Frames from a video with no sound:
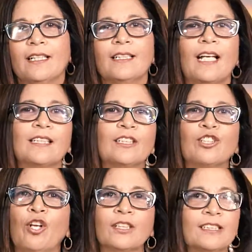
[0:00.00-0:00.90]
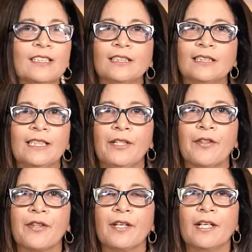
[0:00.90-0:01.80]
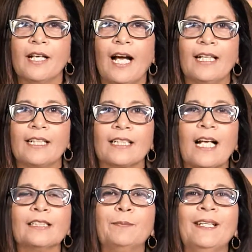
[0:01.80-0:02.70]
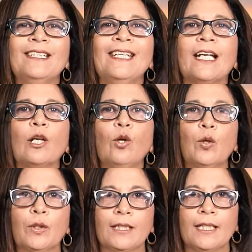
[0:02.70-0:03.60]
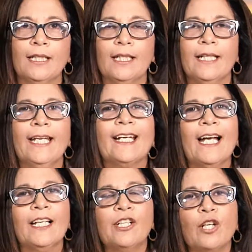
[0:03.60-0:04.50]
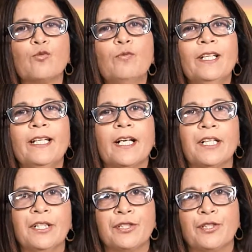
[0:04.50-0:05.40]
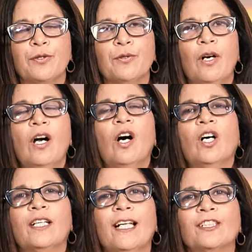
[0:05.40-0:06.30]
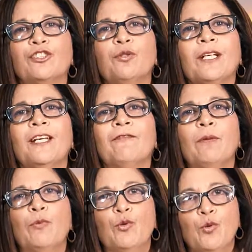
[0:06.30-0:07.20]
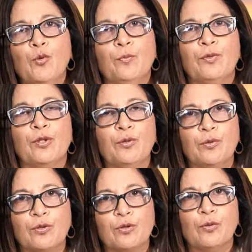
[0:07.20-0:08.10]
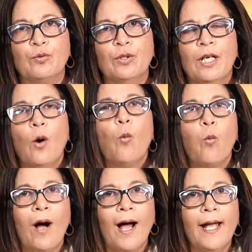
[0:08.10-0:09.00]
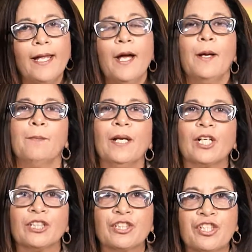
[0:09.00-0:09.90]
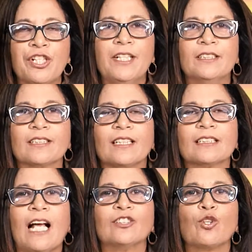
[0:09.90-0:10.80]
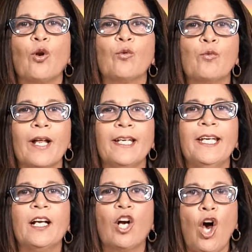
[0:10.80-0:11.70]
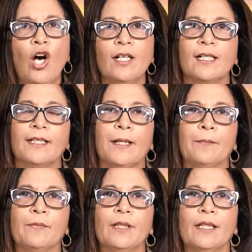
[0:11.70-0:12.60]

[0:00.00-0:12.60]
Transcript: that has lost his teeth, that has been declawed. He cannot really hurt you unless you give him room to do so. Why? Because Jesus has already conquered him.